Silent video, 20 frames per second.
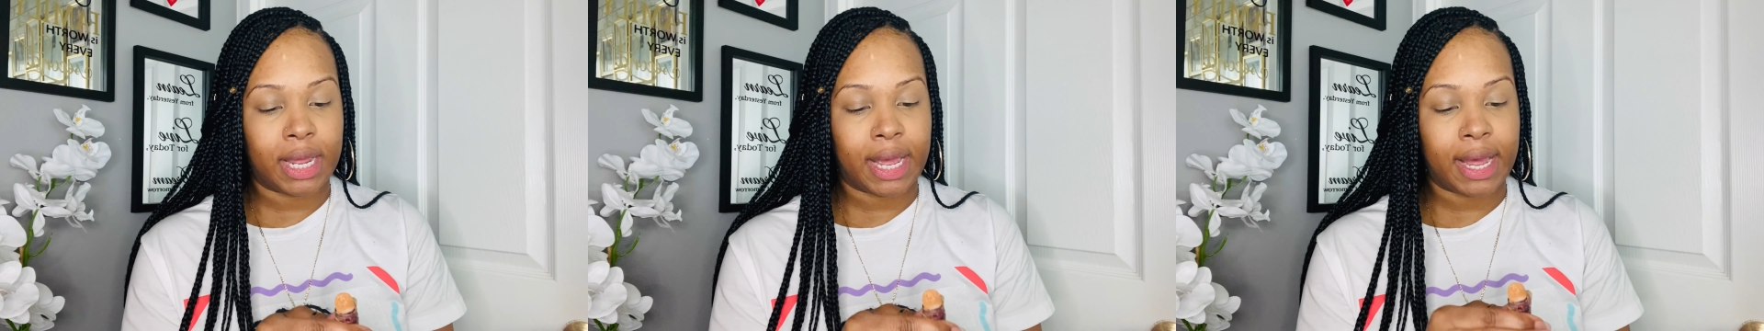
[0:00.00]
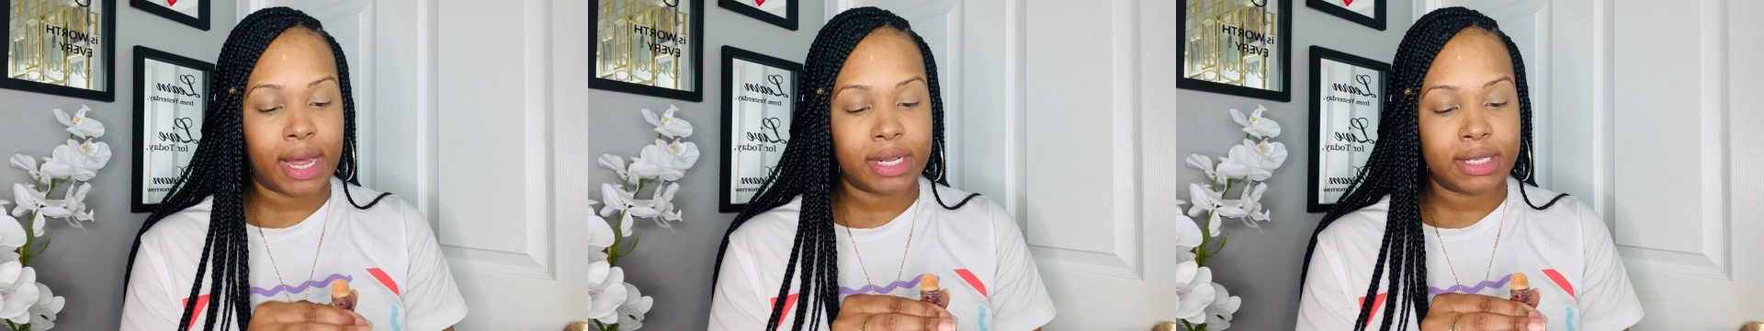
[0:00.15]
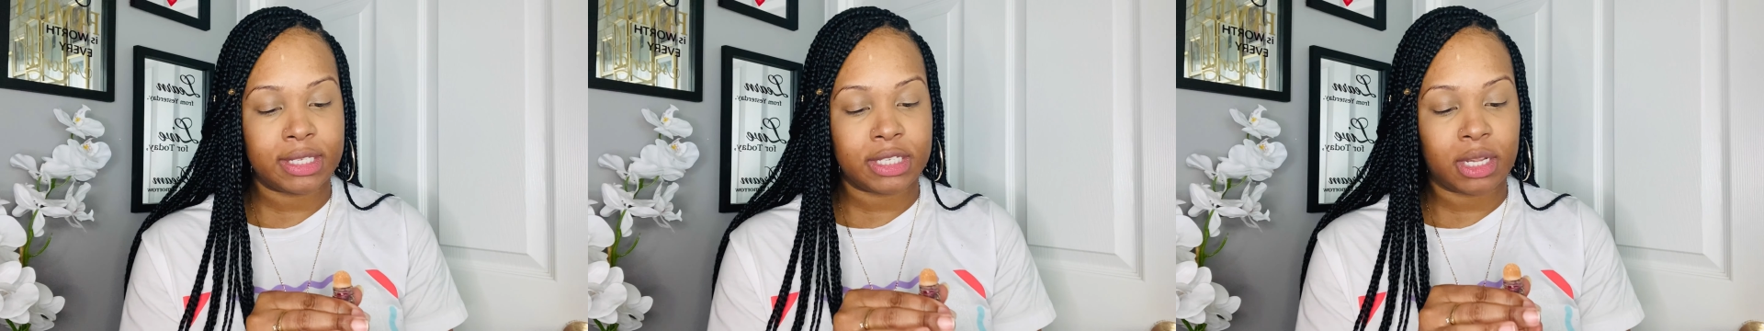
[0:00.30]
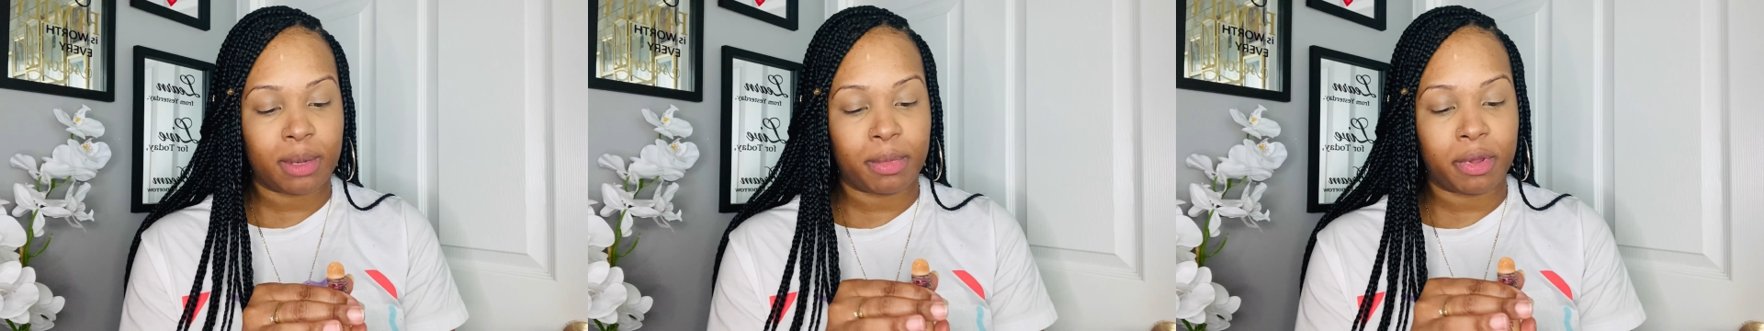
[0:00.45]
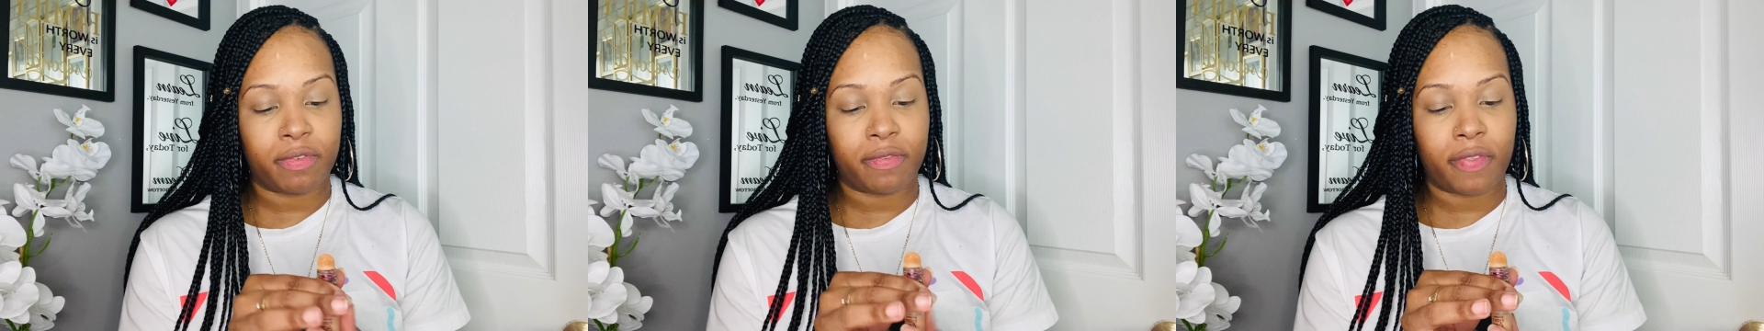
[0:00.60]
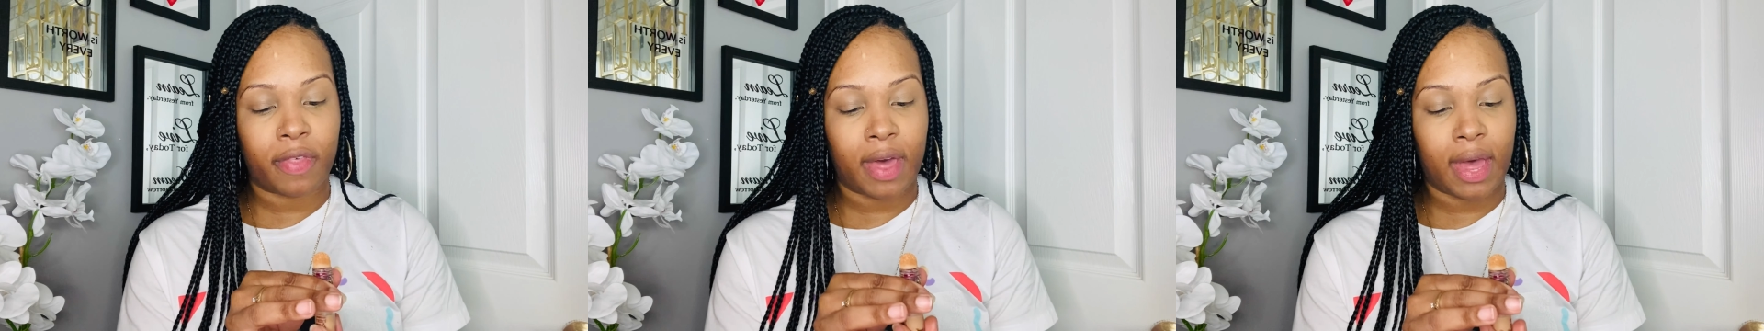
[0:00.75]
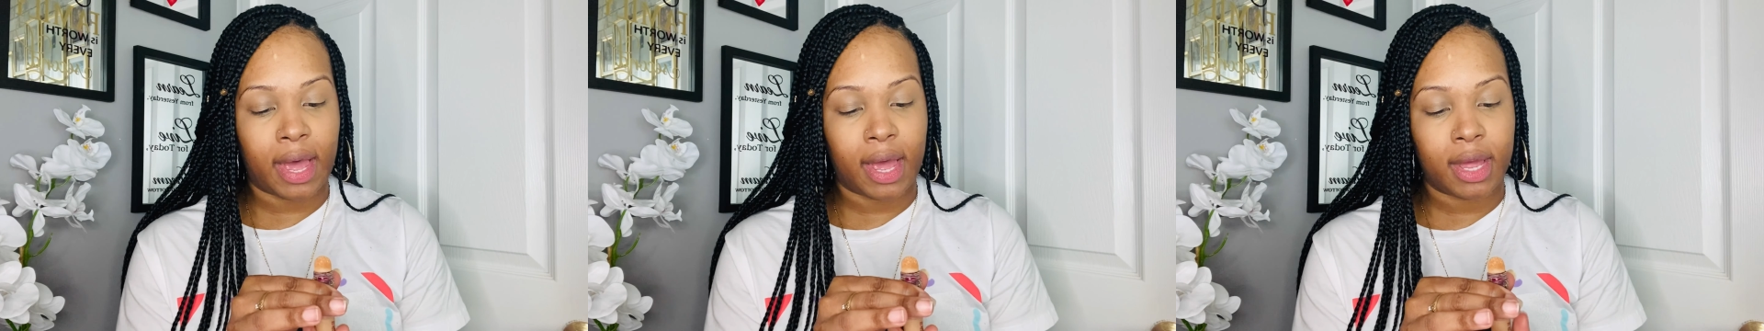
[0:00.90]
add some of
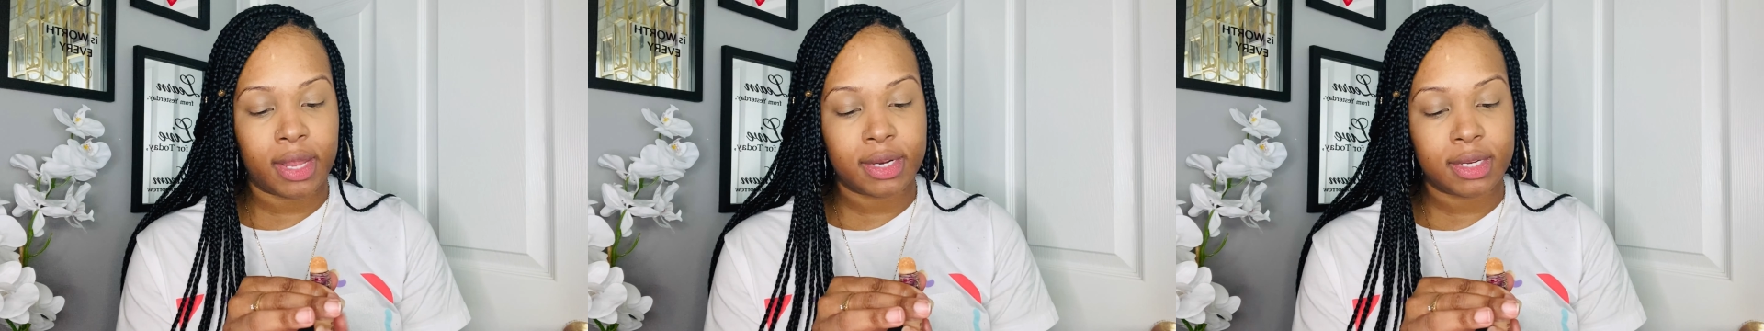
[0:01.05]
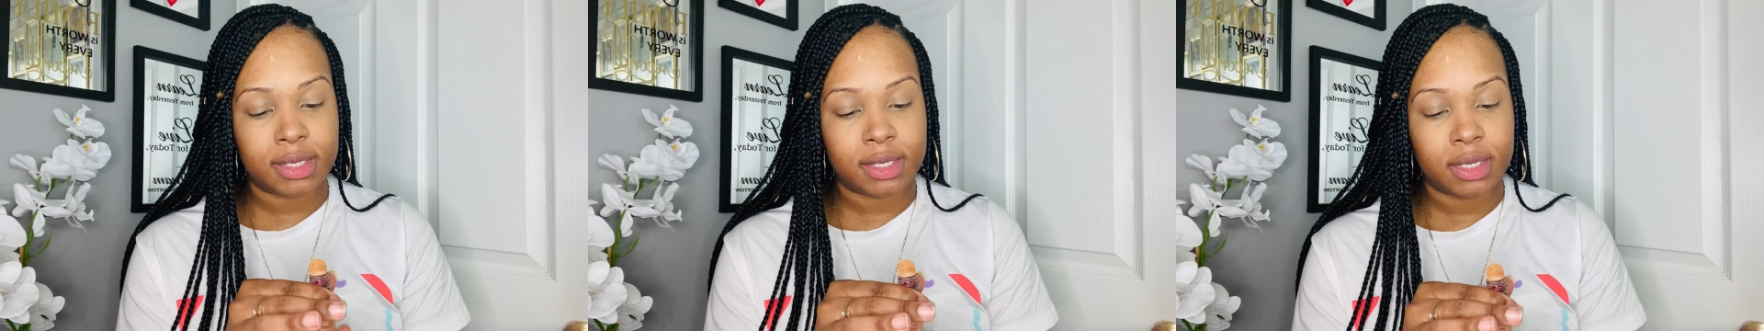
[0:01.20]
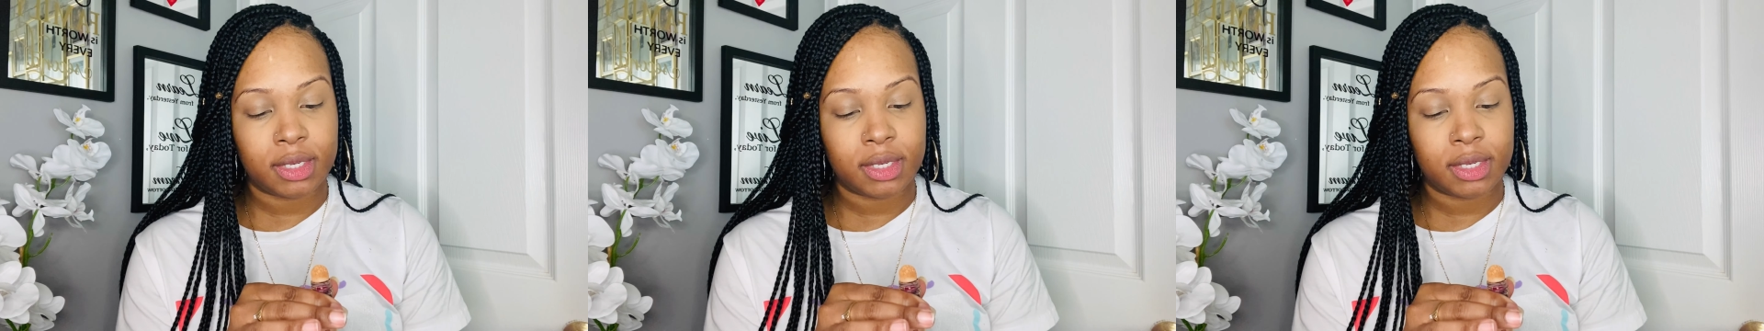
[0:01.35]
that